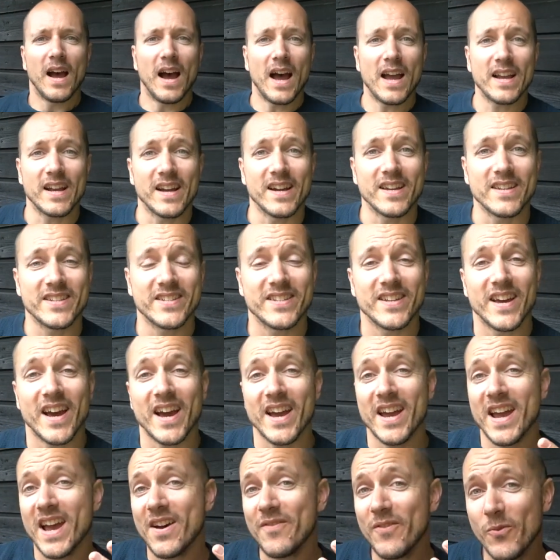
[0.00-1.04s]
Hi guys, I
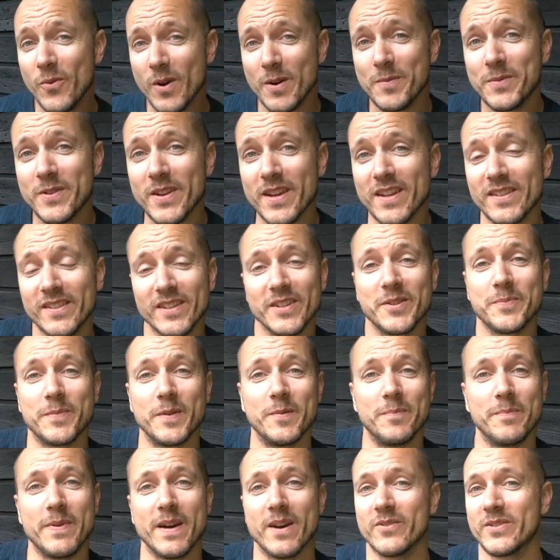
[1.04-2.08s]
have a website that's
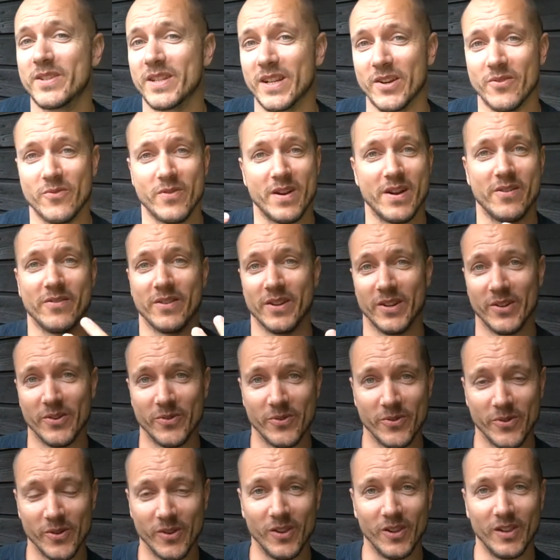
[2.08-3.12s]
been bouncing around in
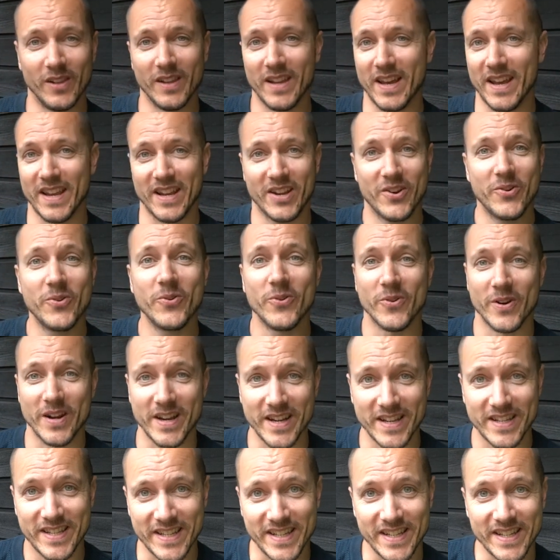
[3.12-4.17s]
Google like
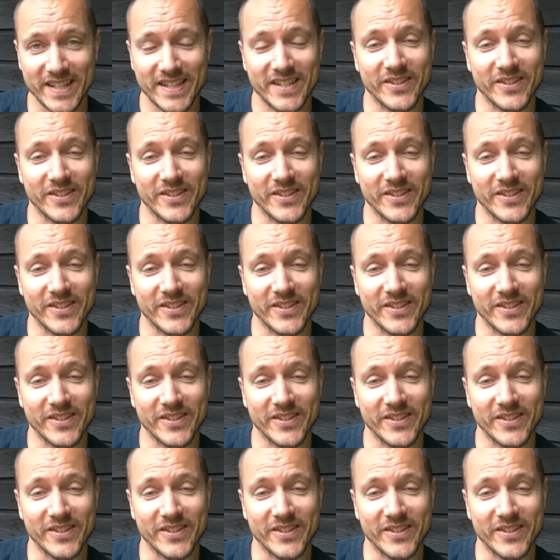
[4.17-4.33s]
crazy.